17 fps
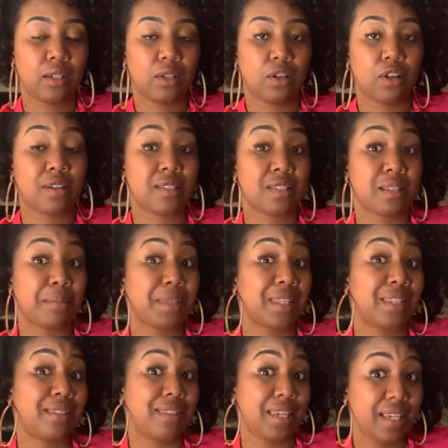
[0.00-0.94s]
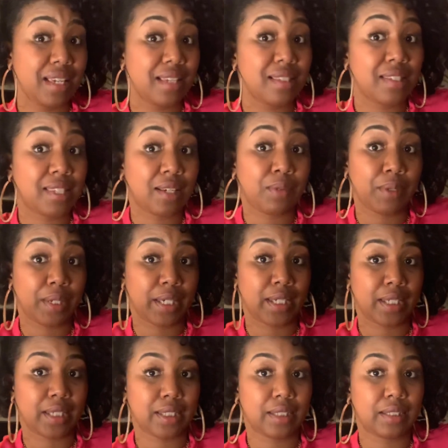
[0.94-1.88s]
or something needs to
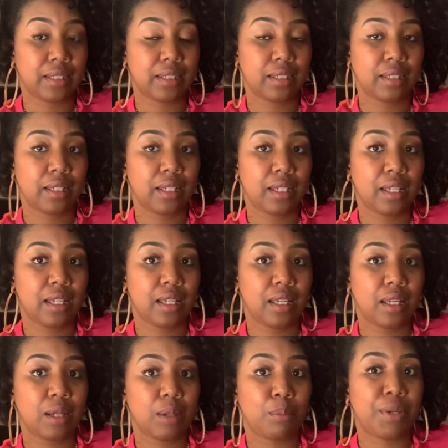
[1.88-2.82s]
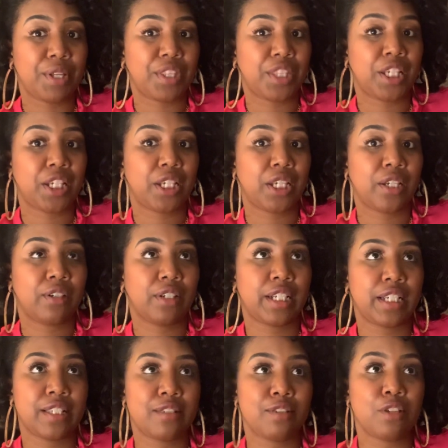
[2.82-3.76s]
end, but there
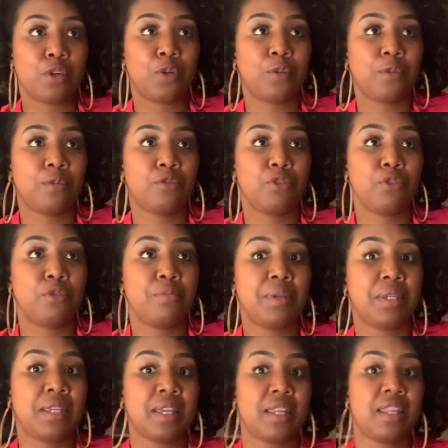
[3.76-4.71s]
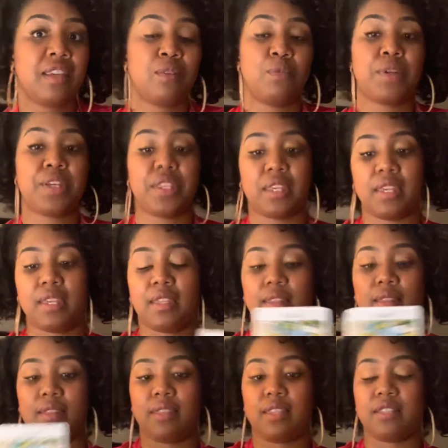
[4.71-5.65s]
is no new beginning
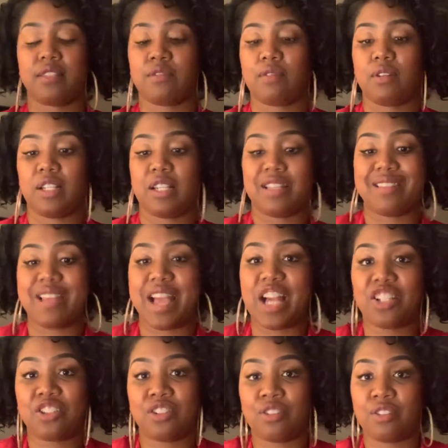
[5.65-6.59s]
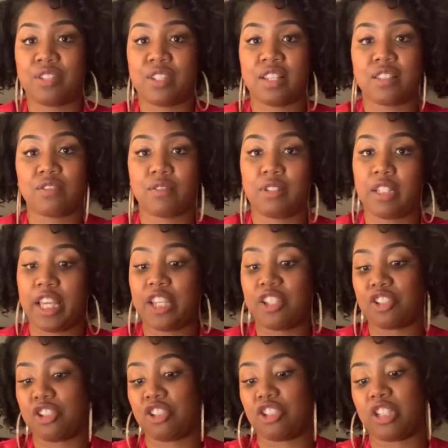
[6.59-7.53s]
within this connection or this
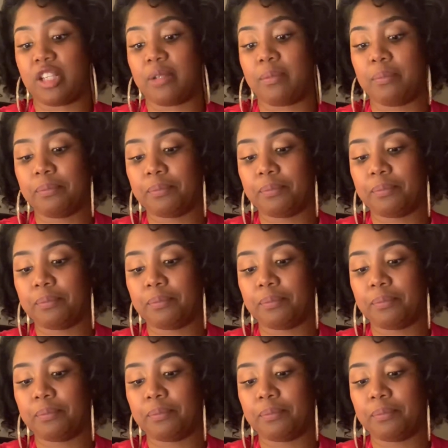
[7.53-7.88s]
relationship.